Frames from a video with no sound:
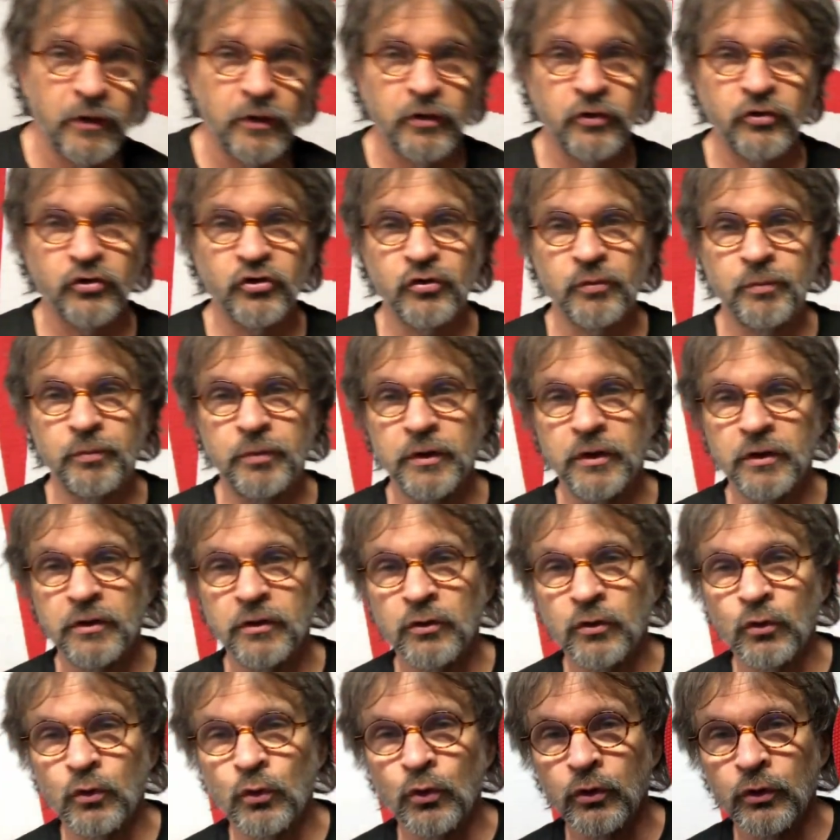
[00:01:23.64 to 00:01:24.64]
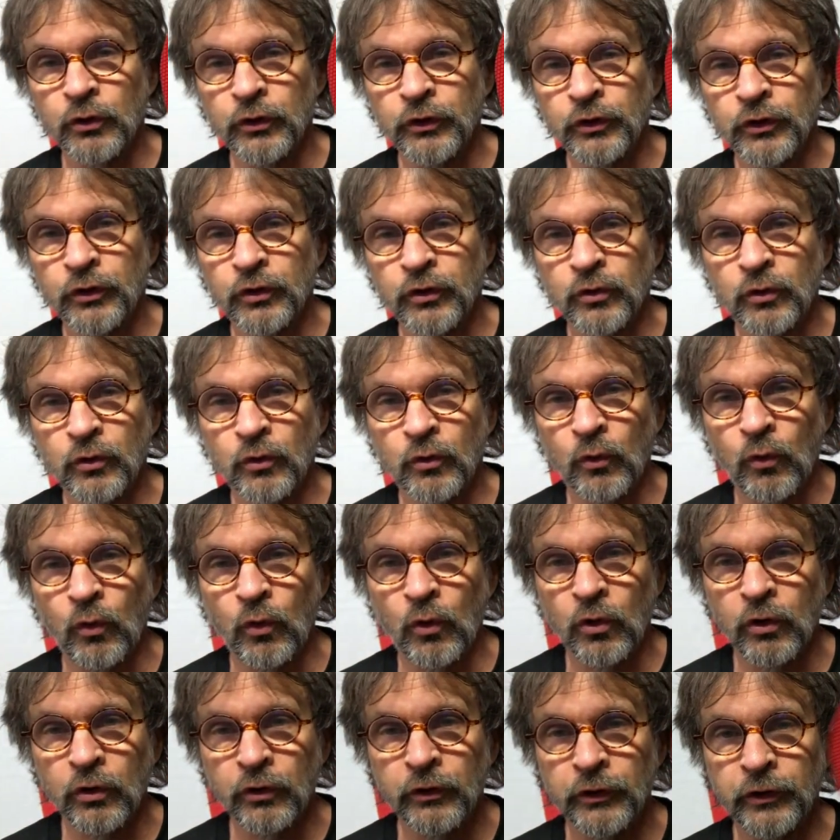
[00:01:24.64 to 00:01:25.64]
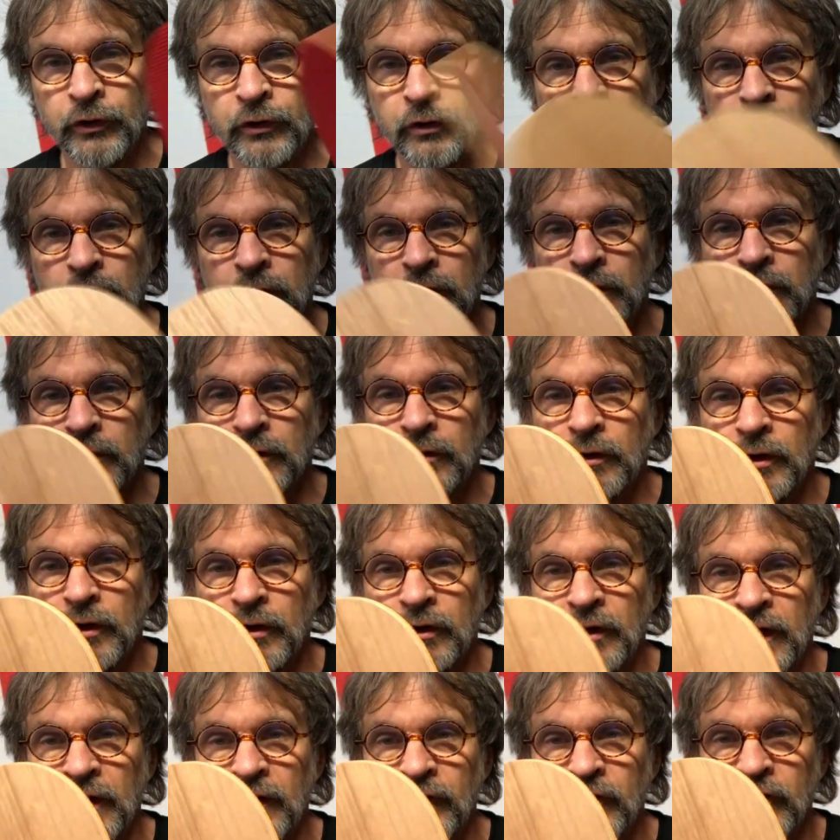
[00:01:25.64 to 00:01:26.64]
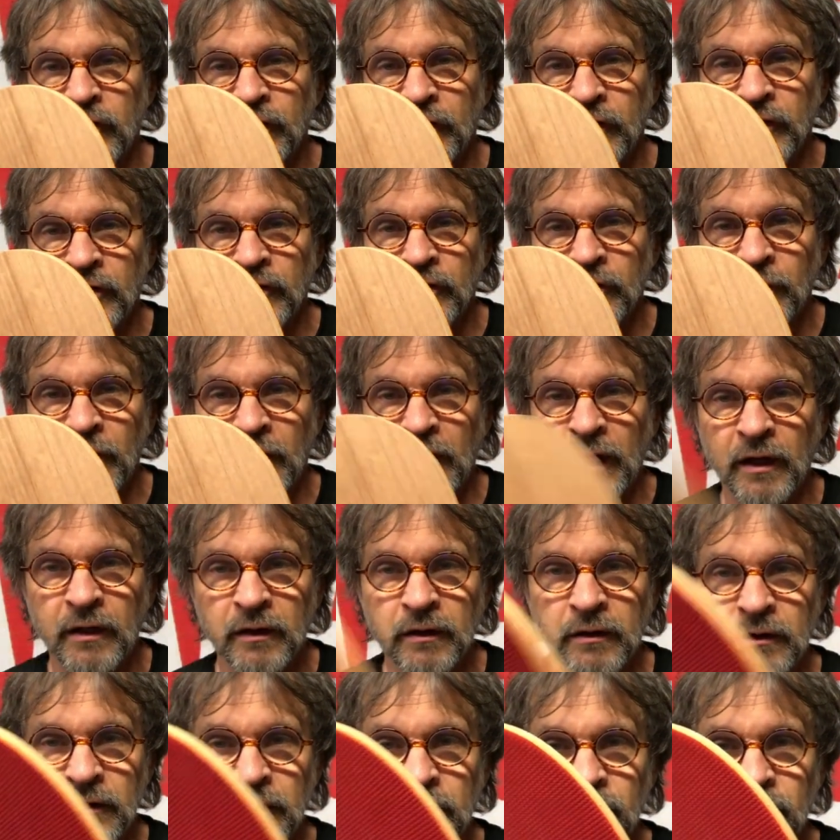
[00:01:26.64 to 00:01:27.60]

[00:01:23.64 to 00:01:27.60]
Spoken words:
Spin Lord Warren, doesn't have anything on the back,